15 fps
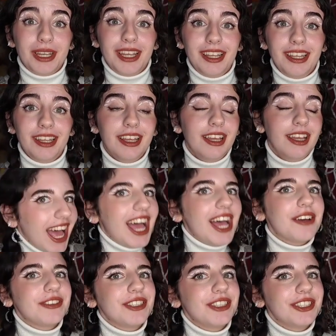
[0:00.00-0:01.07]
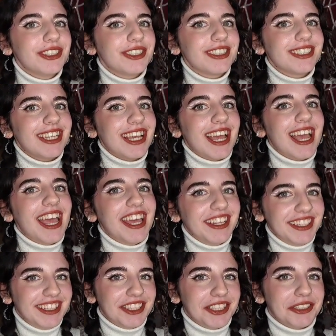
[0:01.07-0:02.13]
be. I haven't looked at
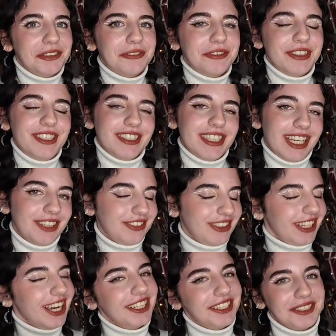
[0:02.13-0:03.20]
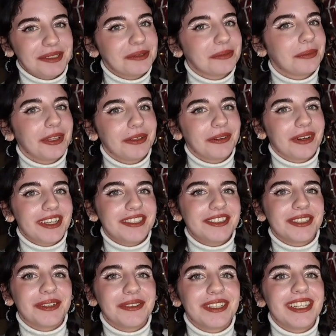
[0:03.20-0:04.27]
any of these advent calendars, by the way,
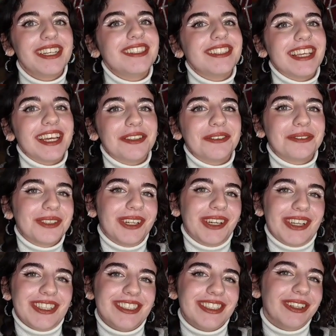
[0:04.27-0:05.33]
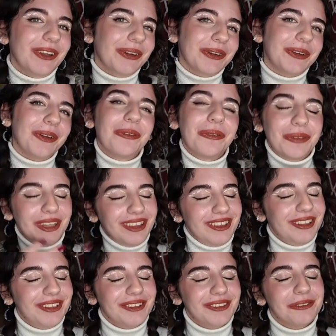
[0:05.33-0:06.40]
so it is a first look with
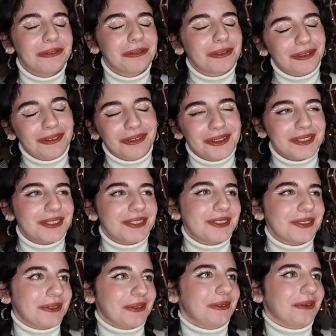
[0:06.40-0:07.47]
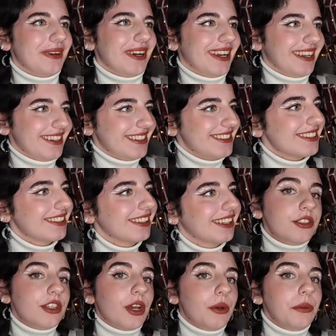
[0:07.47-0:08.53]
you, of course, as always.
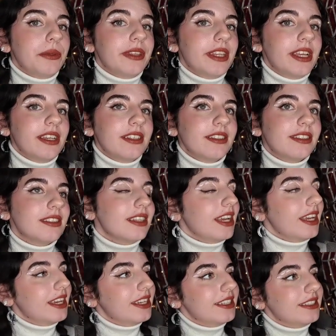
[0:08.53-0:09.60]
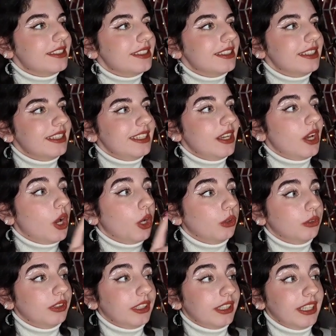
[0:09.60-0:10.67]
So this is the
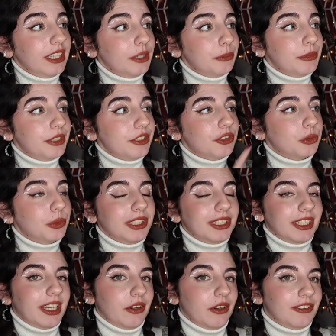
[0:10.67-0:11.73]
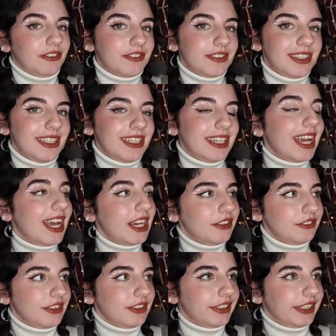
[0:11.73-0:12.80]
only image we get of the
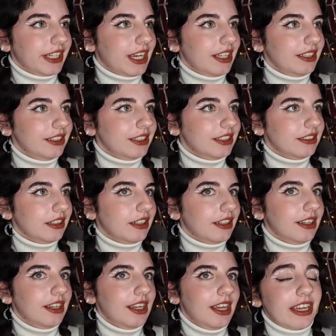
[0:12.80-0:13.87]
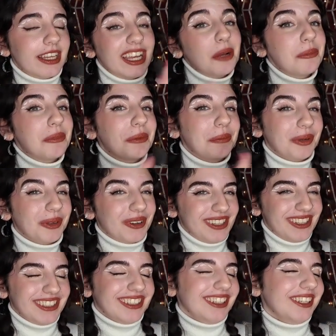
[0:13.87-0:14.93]
advent calendar. I am
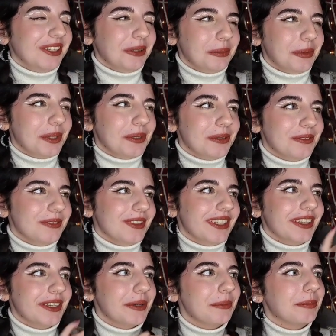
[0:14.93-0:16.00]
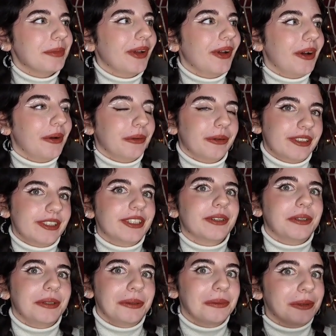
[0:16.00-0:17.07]
blocking a little bit of it, but I will tell
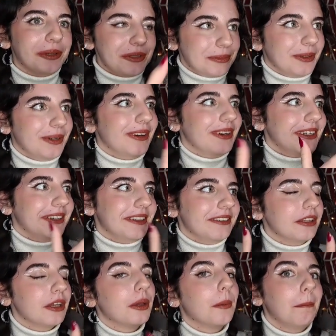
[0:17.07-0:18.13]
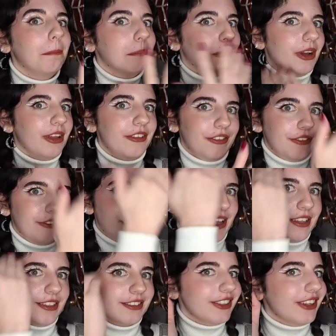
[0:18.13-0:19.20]
you what's behind my
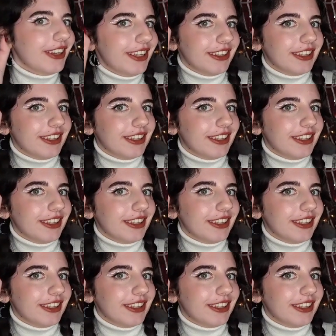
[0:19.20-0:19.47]
face, like